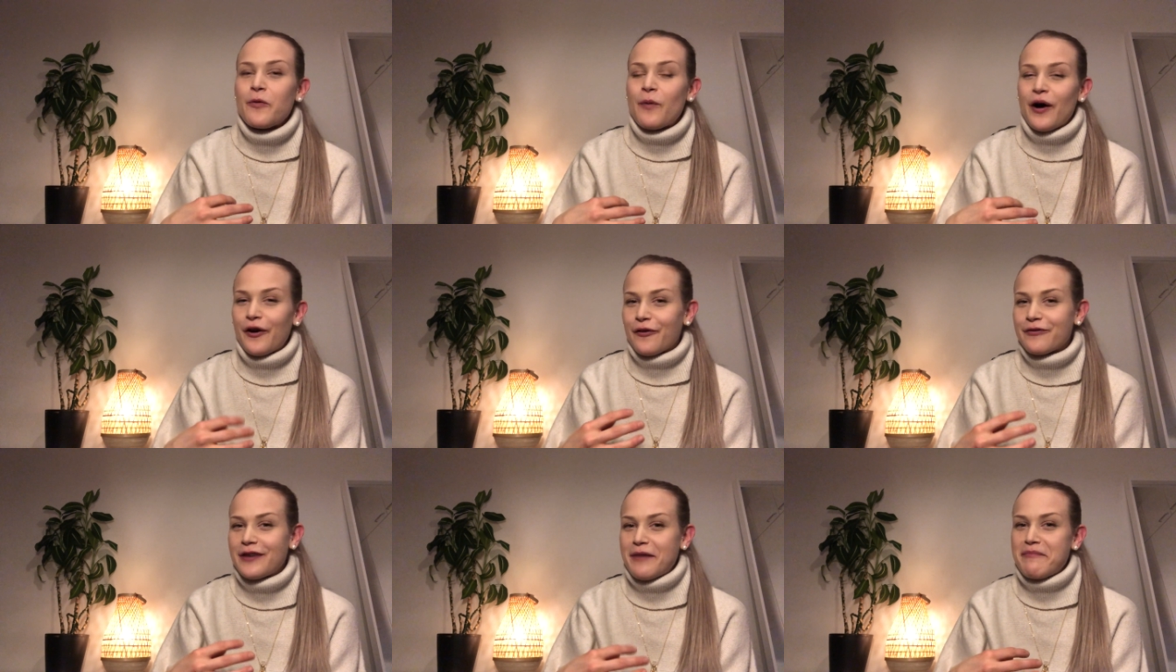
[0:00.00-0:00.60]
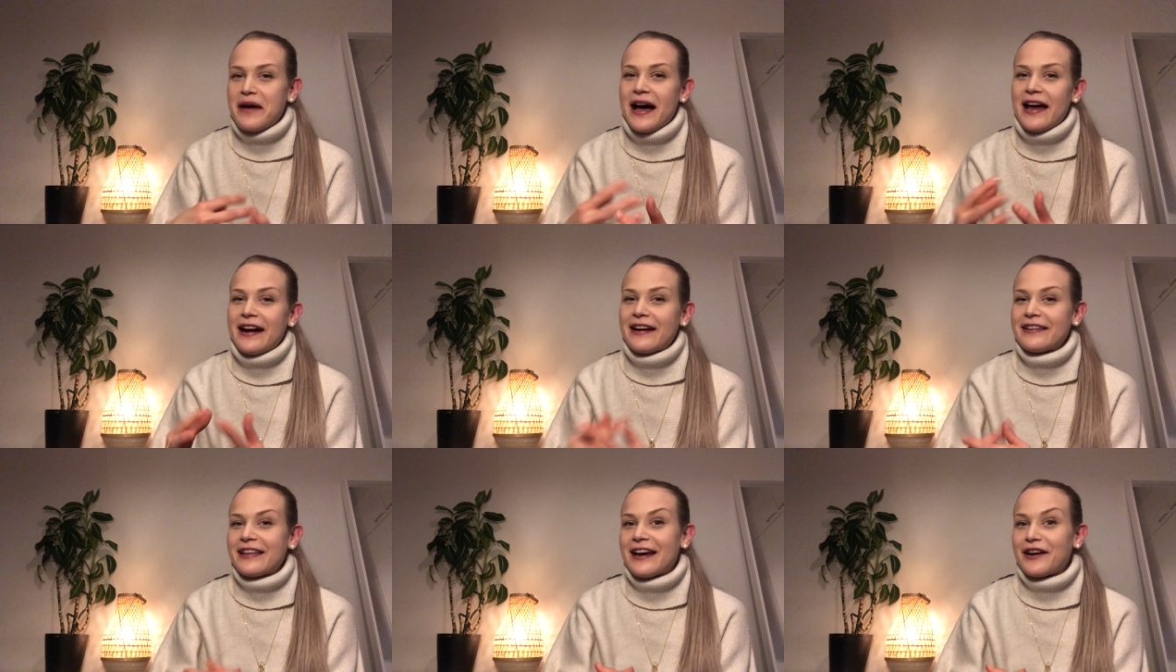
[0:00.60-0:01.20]
one of them
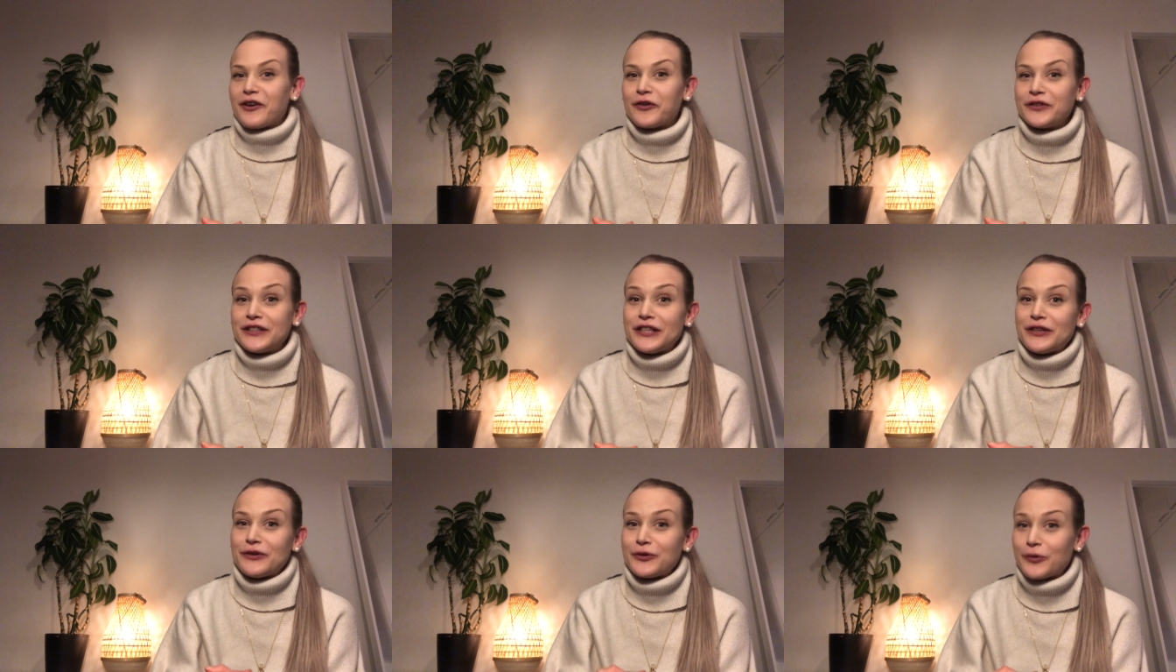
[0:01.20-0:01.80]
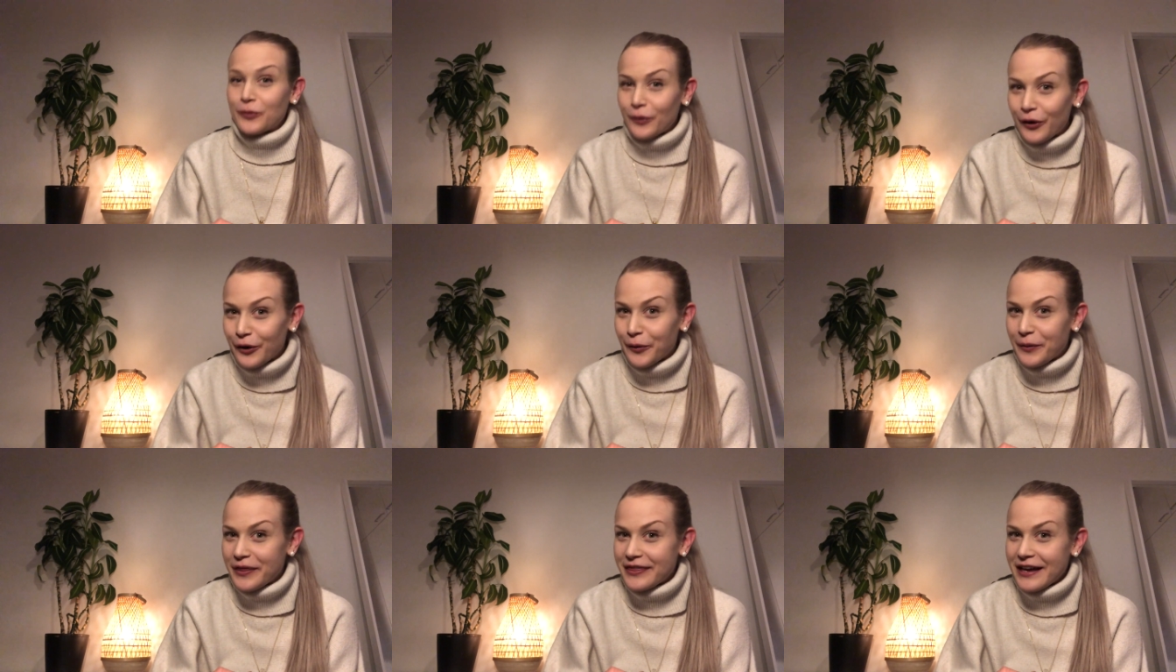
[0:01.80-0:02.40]
and then continue to
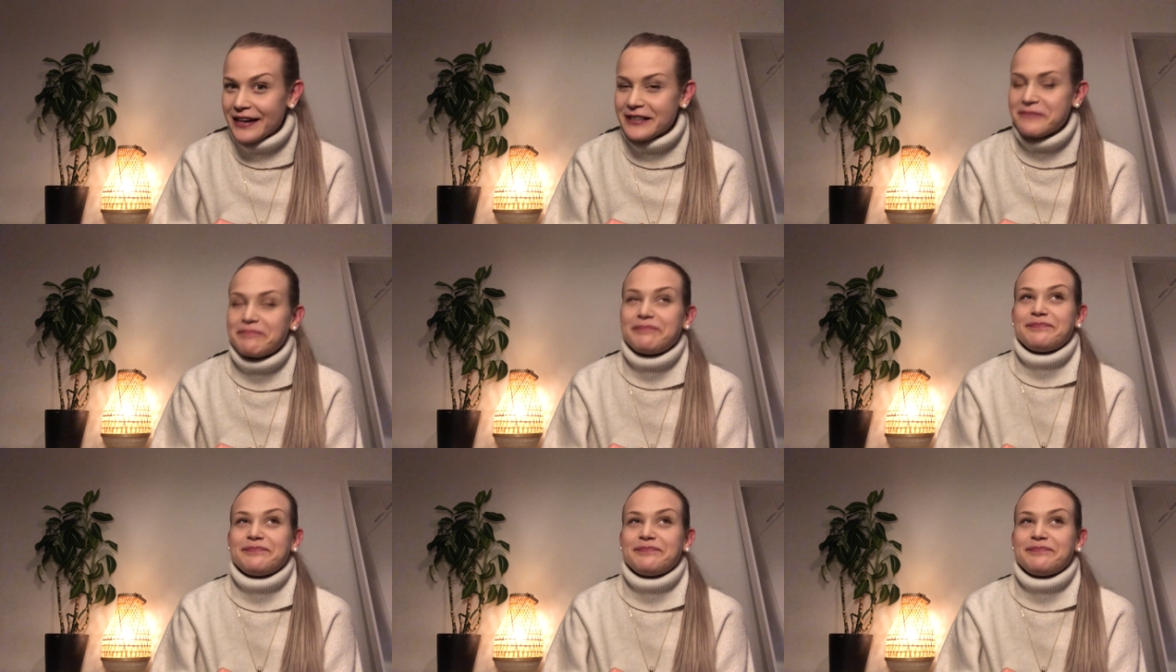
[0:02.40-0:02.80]
work with that.